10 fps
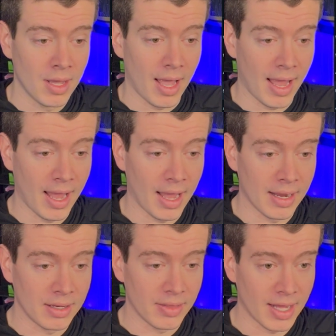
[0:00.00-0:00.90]

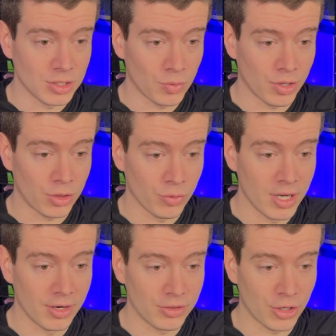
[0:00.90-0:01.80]
and that is worth three
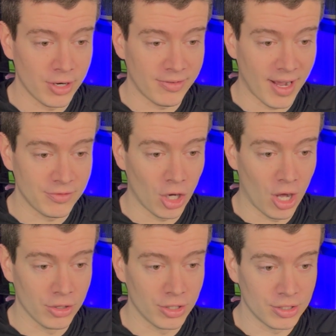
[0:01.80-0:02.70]
hundred thirty-five
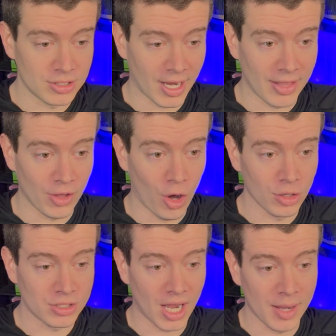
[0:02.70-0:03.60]
dollars, and the
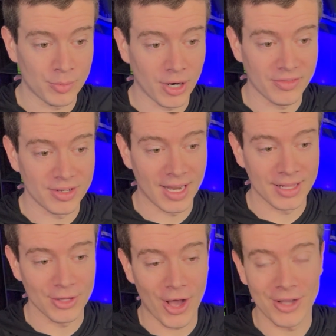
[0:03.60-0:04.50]
all-time profit
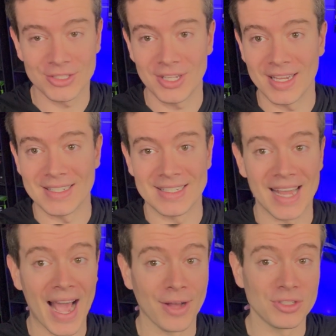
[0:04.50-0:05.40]
net loss is
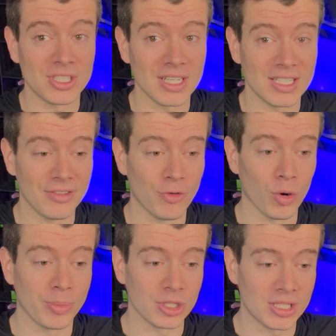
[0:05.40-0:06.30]
down
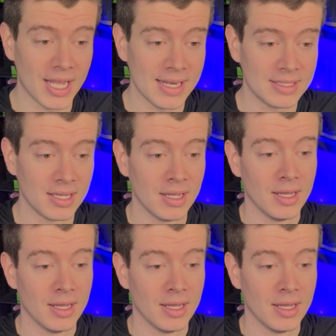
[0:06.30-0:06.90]
sixty-four percent,